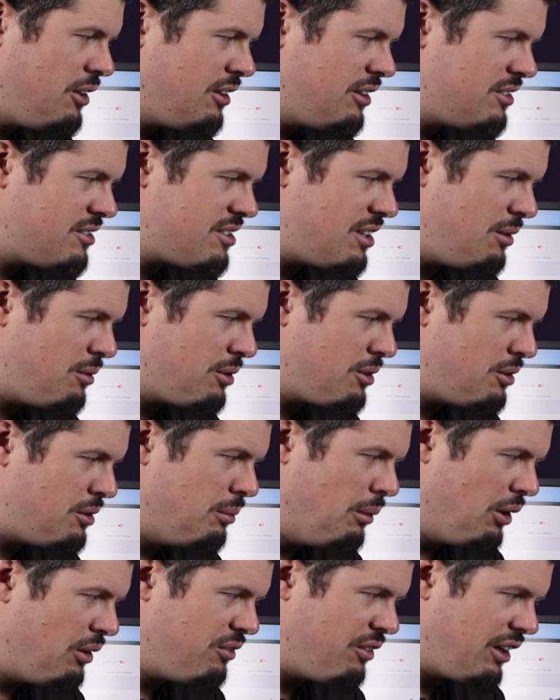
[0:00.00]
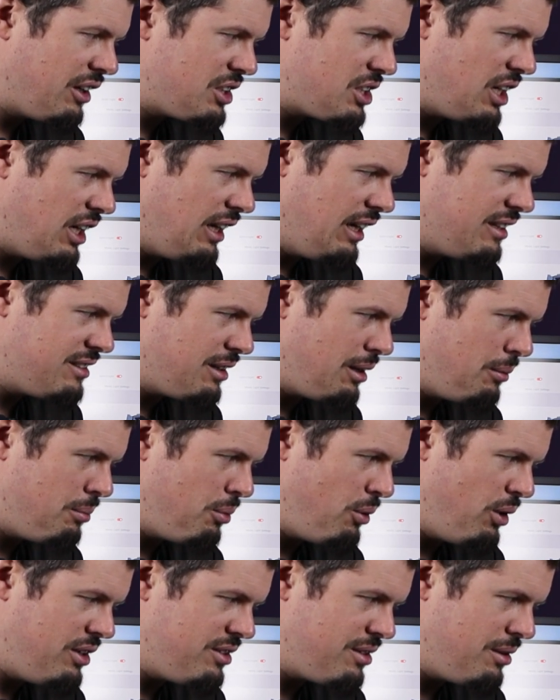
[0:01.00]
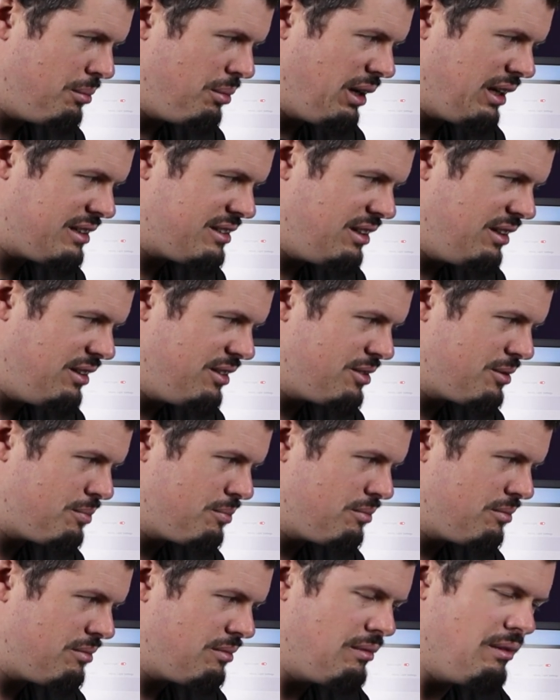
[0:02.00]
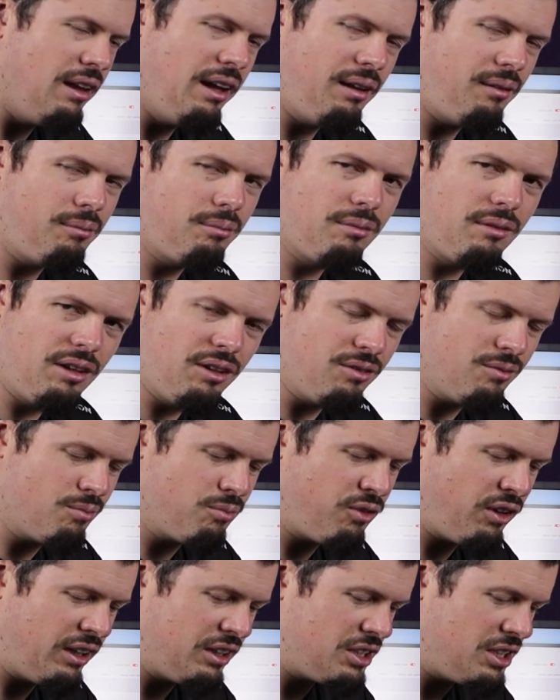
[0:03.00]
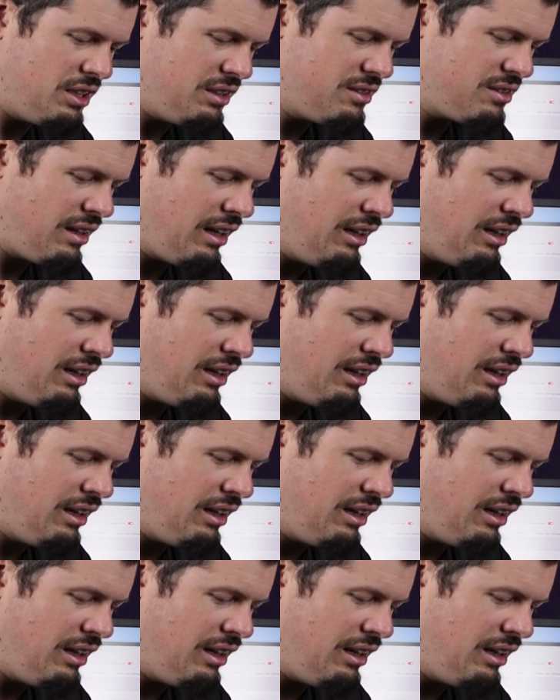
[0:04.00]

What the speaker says: you can see with the remote functioning, as I press the buttons, then it functions.